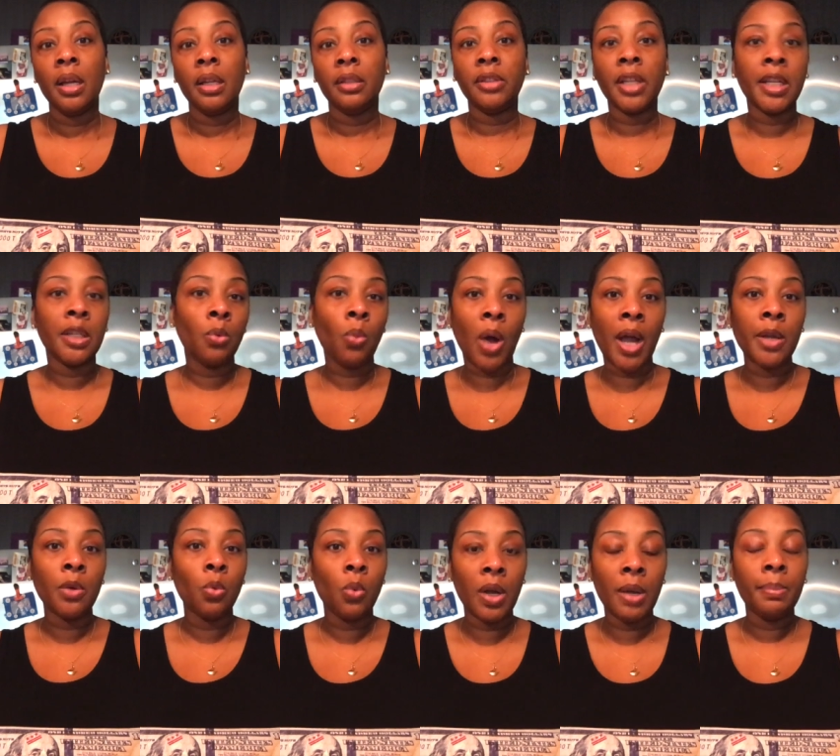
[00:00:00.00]
dating
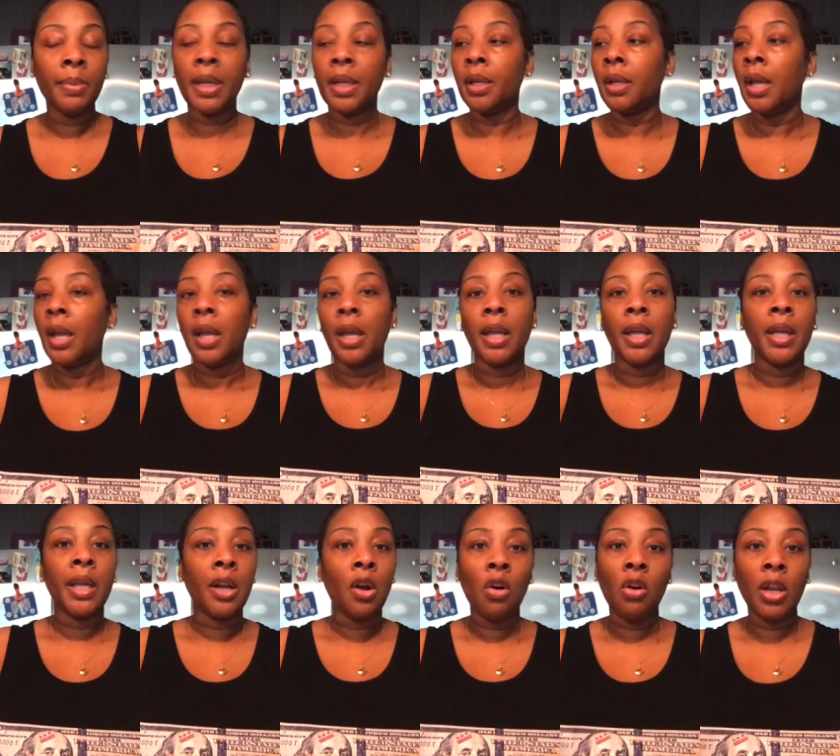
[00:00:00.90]
white women
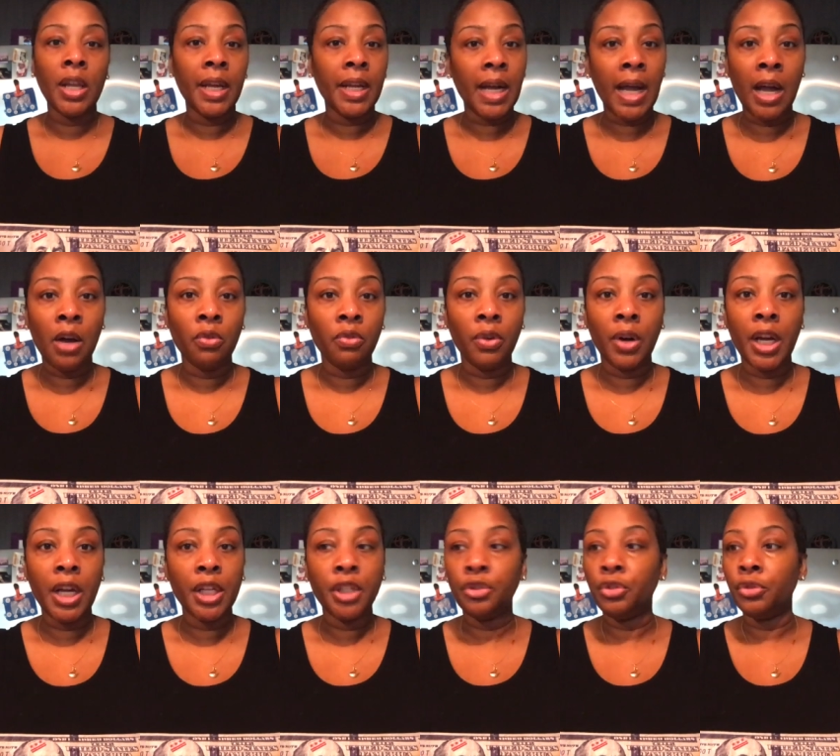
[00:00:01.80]
and all that
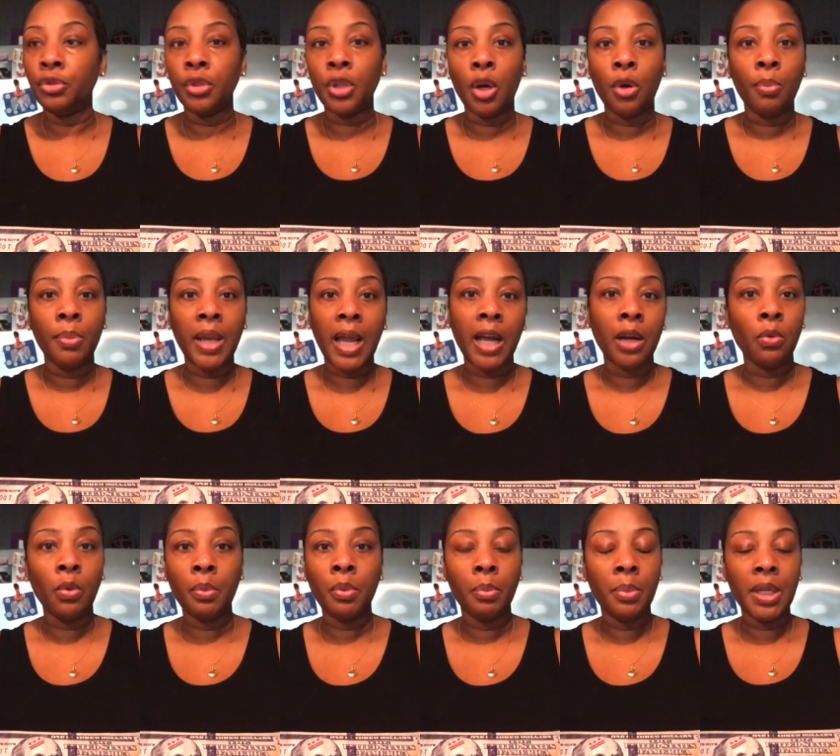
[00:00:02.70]
outrage, you know, black
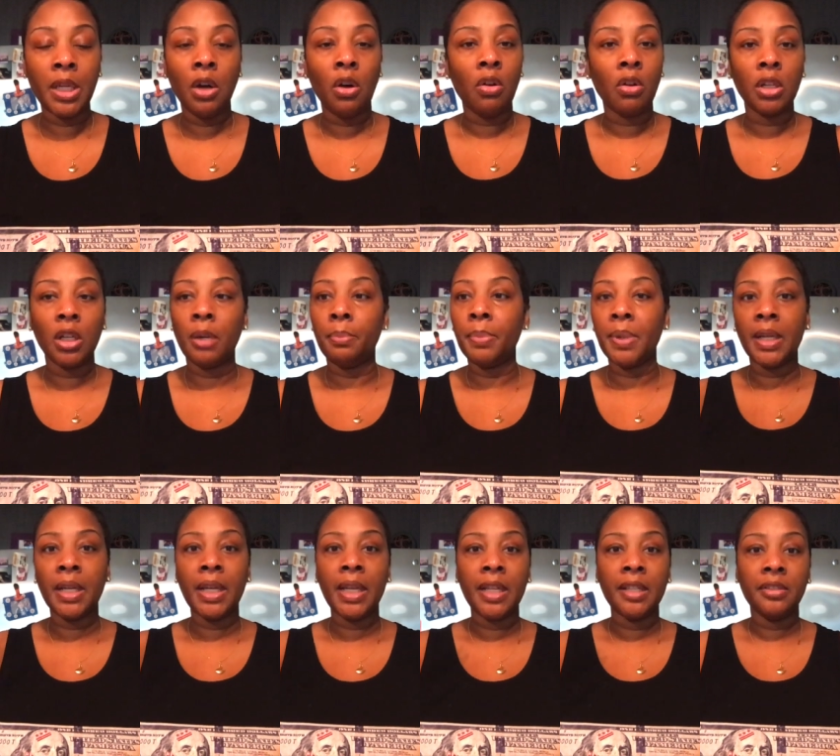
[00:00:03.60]
women be all up in
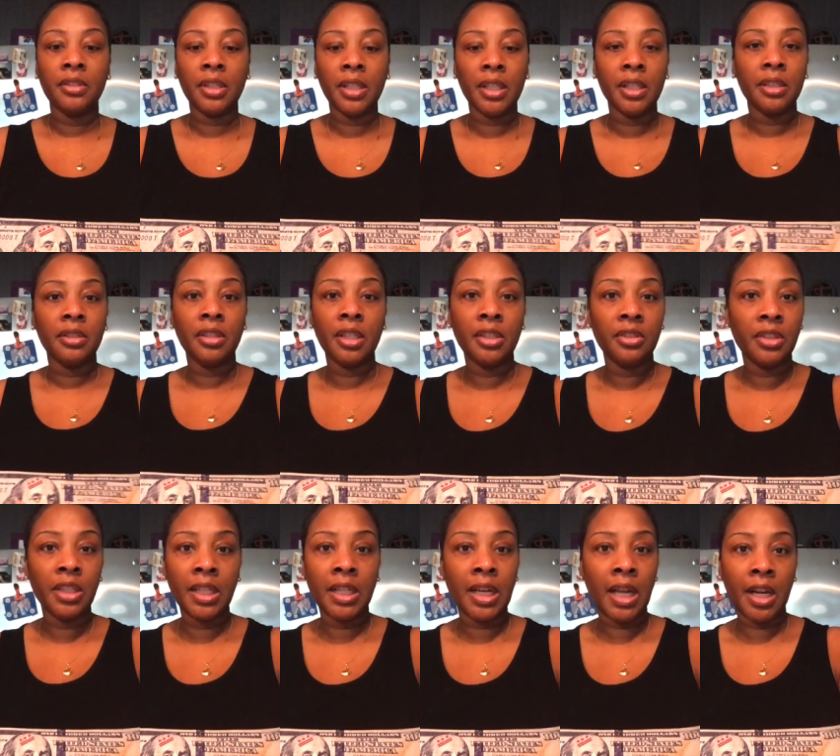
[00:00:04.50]
the hizzy and the
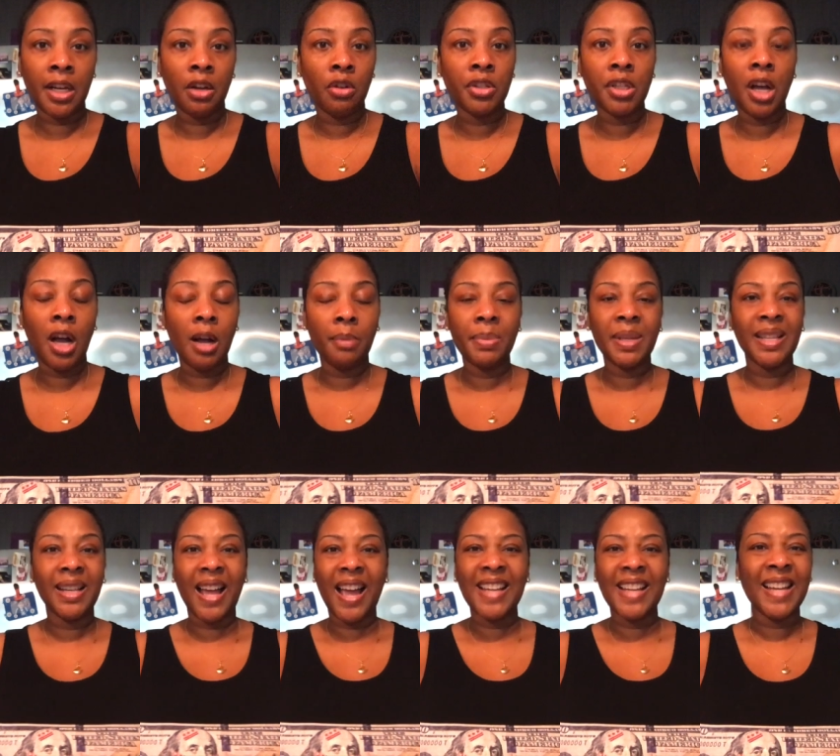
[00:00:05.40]
tizzy. And I know y'all be
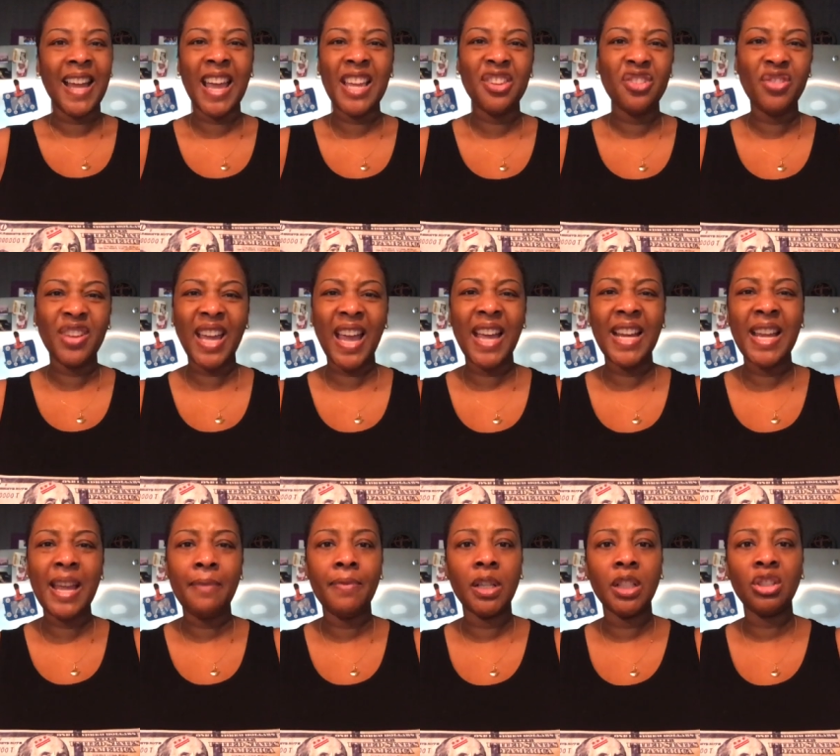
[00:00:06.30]
like, nay, you can't
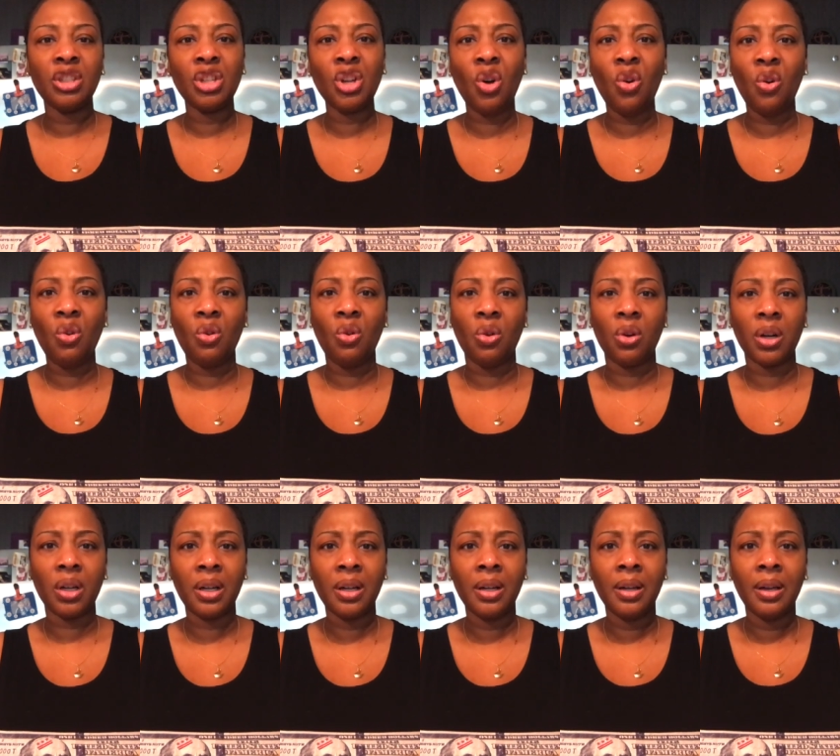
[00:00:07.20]
even
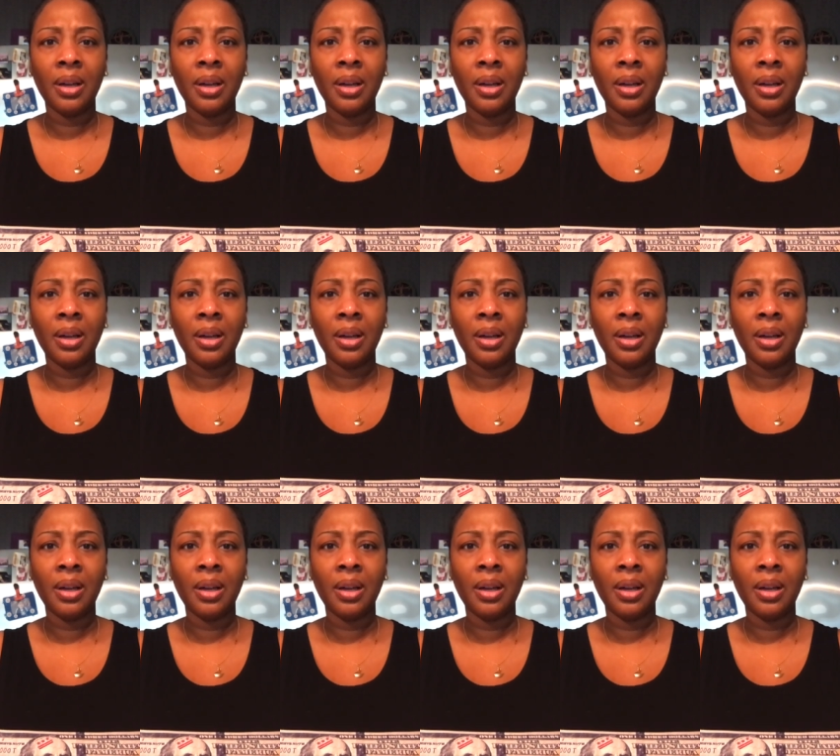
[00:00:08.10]
talk.